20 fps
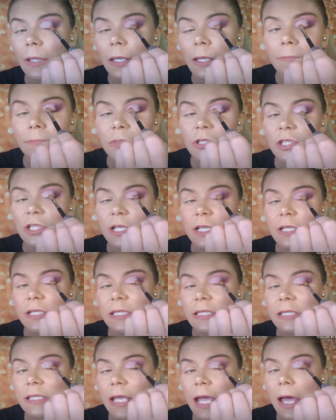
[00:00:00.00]
I'm
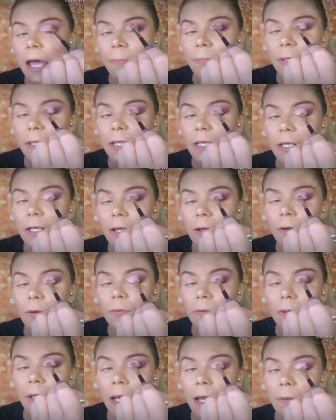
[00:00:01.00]
just tapping it
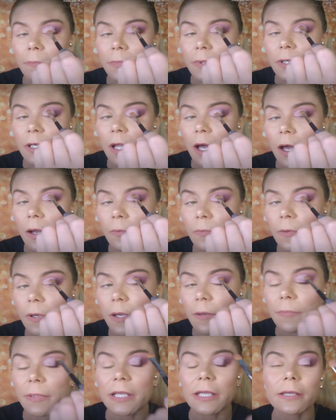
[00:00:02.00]
on. I'm not
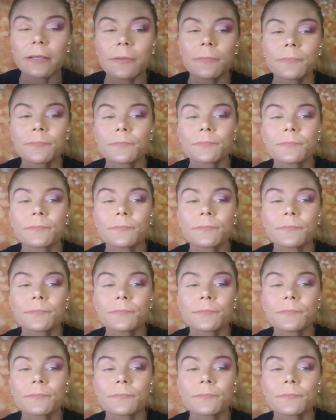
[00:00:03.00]
rubbing.